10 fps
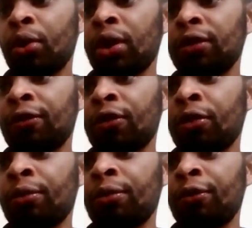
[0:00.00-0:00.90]
quit
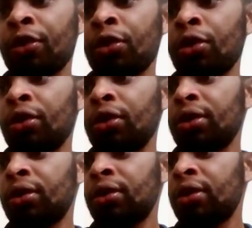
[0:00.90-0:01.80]
for for
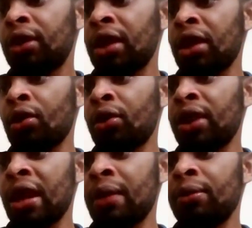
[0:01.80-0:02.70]
good. Get your
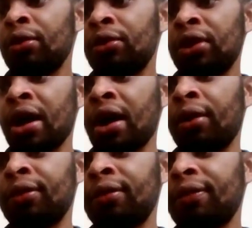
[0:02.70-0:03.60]
name
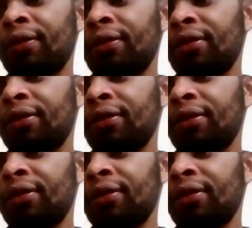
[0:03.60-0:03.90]
down.